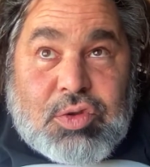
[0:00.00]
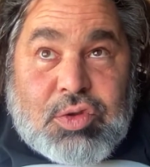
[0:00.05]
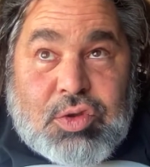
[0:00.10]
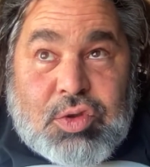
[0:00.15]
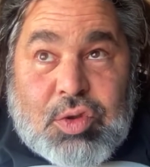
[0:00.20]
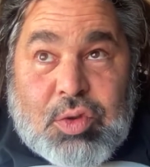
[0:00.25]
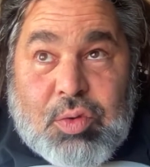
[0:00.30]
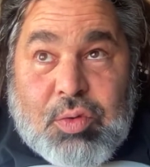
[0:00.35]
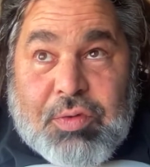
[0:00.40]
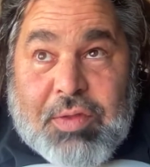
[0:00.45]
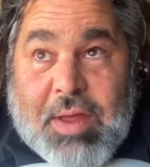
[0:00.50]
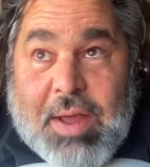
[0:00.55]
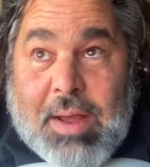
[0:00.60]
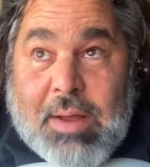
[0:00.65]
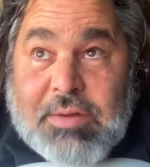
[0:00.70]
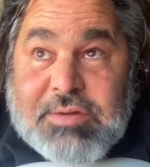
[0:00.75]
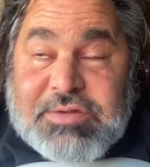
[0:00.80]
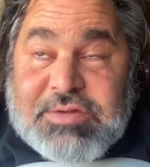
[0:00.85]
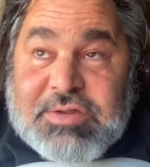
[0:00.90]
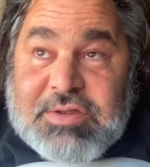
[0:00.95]

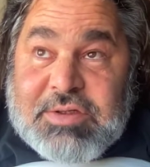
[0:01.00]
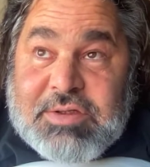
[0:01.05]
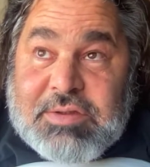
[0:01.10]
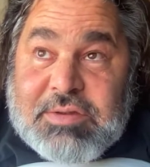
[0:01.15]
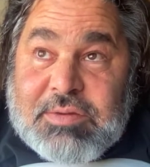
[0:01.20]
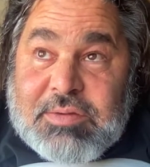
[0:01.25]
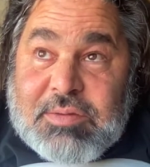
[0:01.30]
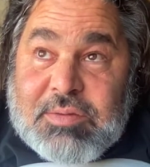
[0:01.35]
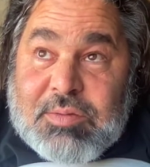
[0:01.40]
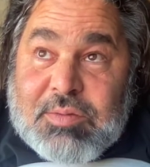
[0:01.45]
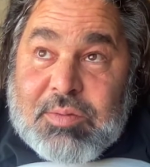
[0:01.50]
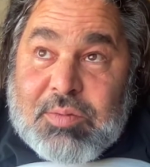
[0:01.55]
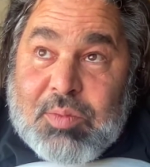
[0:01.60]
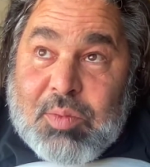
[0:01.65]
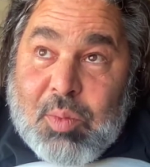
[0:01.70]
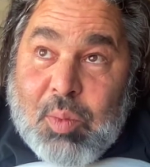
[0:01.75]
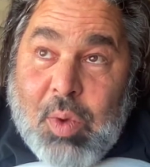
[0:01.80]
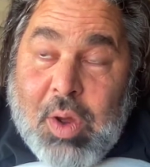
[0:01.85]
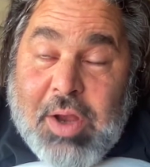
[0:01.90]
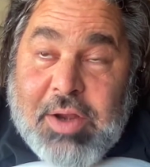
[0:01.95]

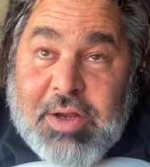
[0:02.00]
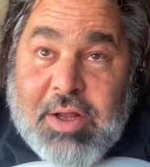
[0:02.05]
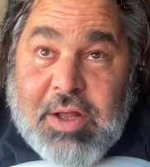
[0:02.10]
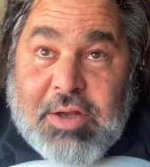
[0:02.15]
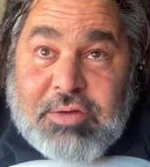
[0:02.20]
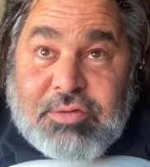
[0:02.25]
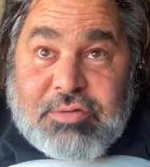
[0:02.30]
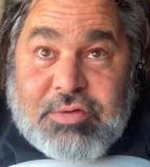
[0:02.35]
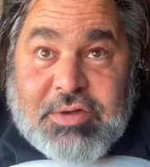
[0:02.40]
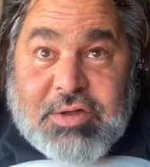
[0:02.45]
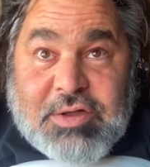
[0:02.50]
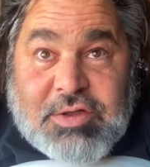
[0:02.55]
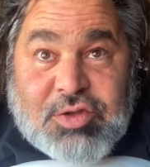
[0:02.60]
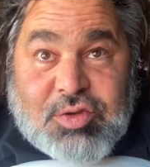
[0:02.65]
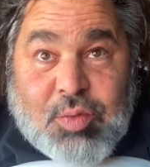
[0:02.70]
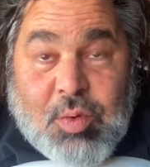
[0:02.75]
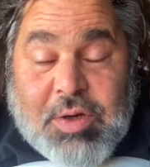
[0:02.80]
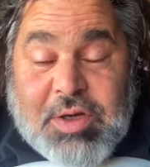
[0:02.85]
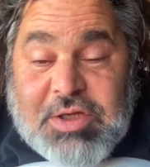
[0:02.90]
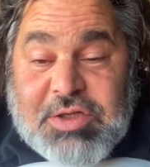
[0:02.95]

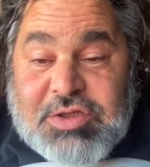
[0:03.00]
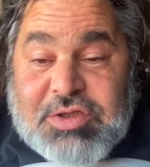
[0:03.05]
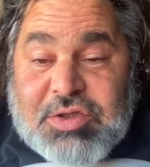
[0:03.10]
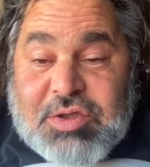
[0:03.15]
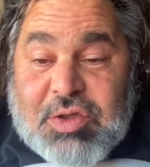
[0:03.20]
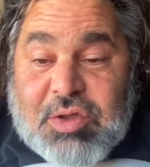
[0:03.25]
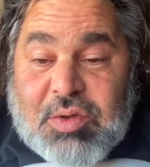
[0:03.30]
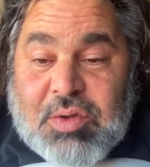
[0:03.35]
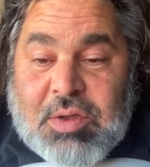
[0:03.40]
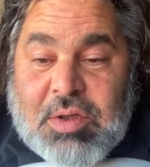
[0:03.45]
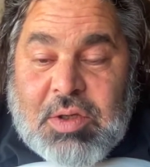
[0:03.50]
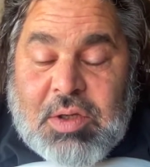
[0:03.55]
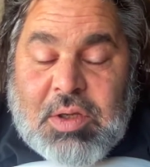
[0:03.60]
2122.